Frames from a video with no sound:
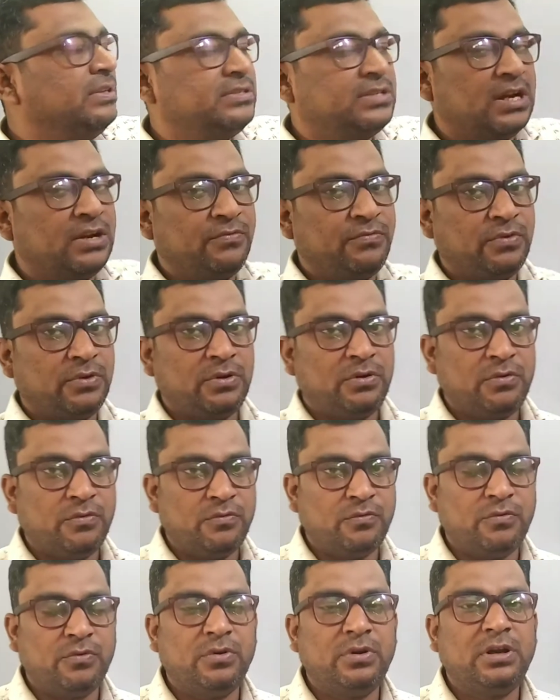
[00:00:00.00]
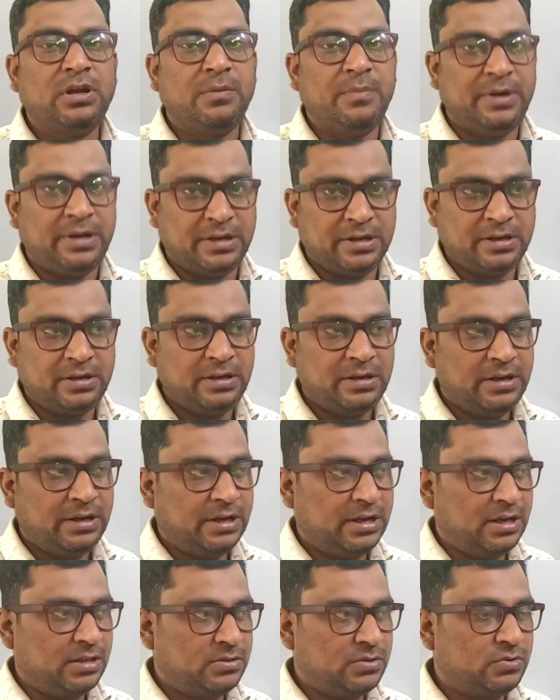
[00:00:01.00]
stands for voltmeter.
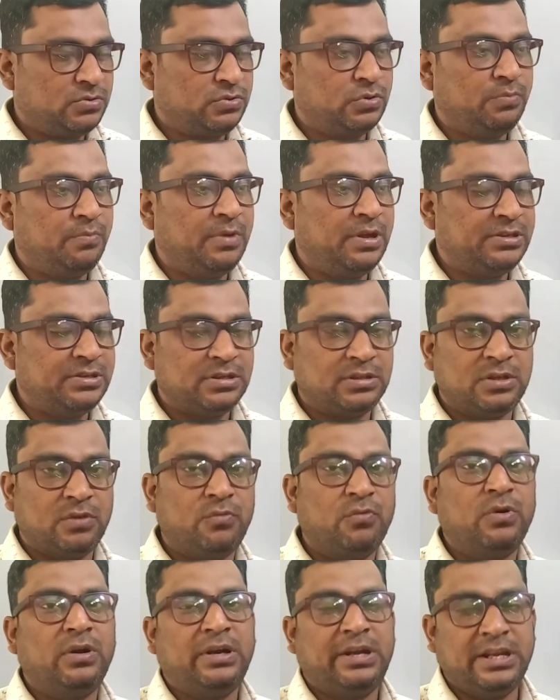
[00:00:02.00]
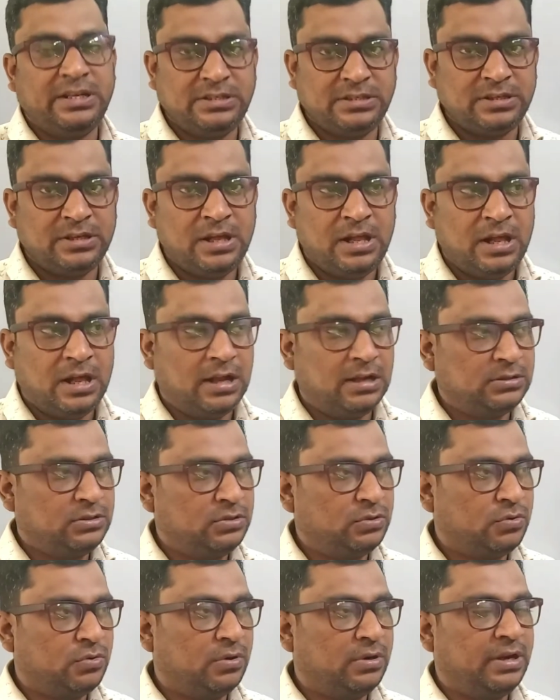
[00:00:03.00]
It is used to measure the voltage,
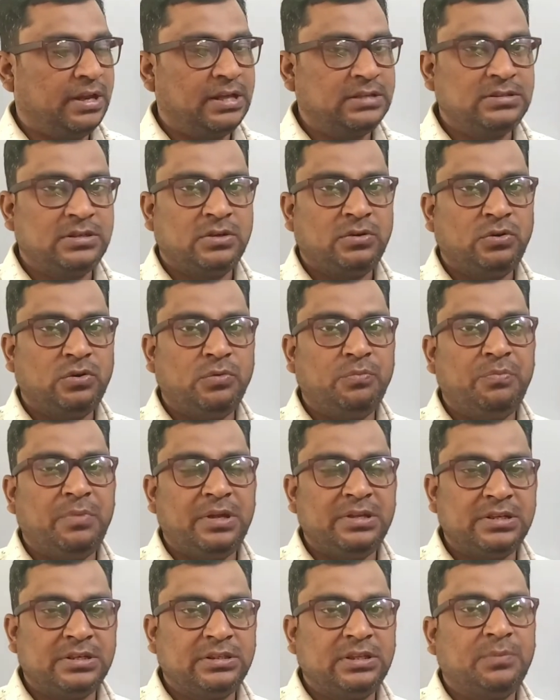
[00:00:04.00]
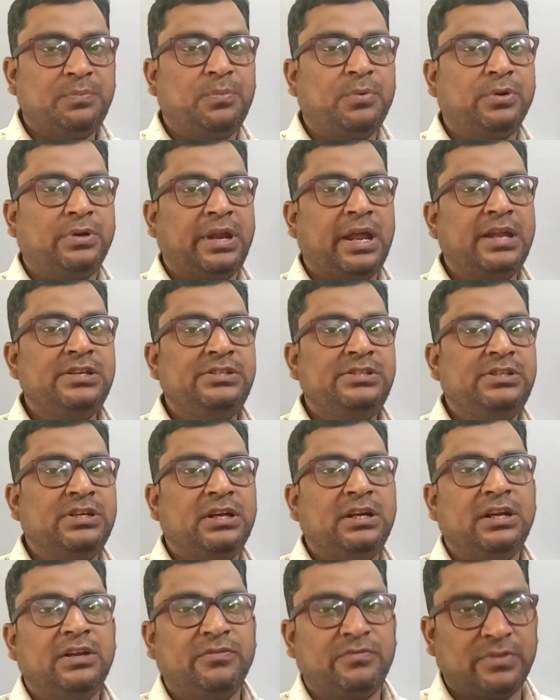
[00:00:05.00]
also called as to measure the
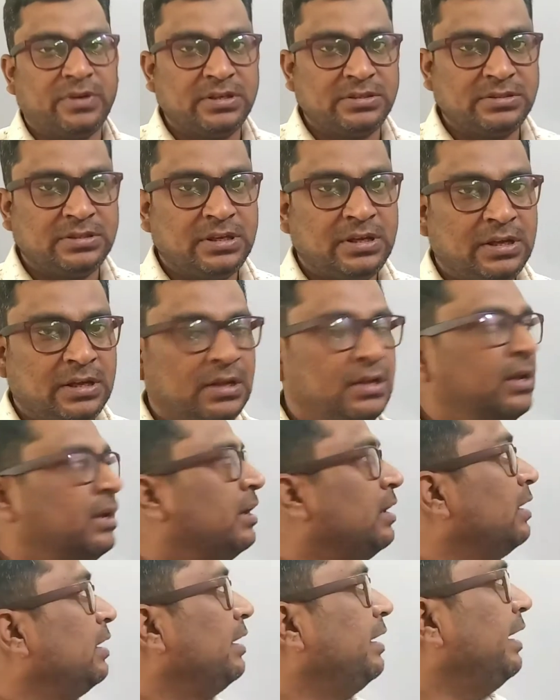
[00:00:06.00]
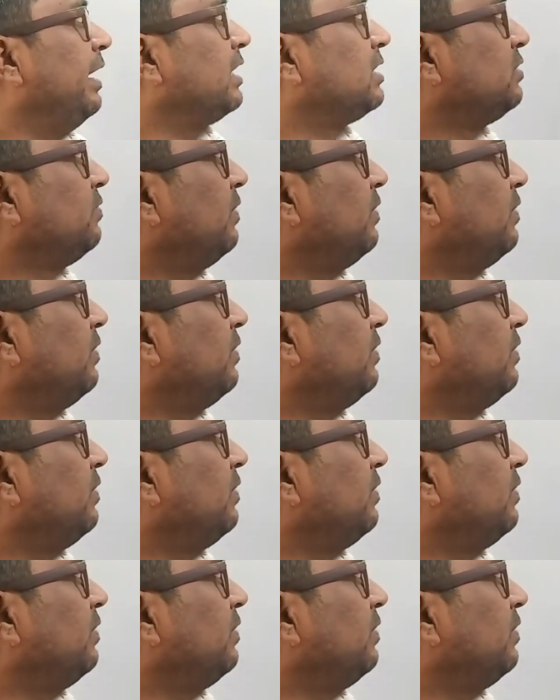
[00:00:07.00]
potential difference. Next